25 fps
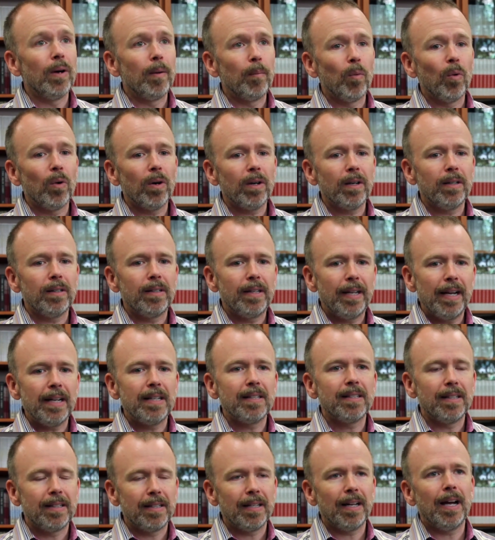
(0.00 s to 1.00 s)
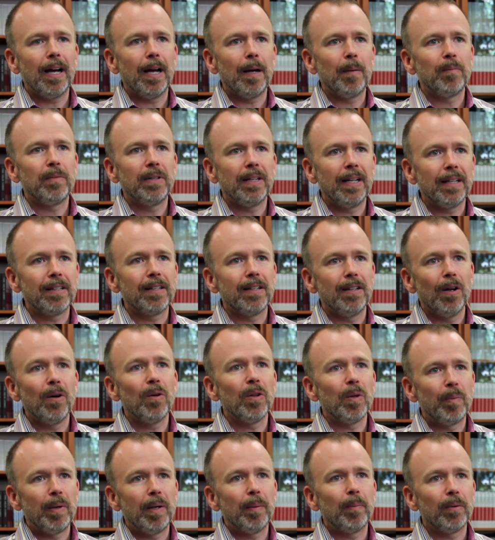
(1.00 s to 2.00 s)
And Morton takes the time to get to know
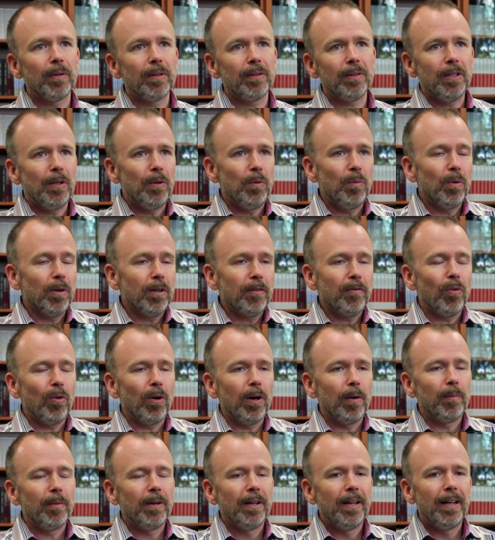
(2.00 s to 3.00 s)
the people who work for him.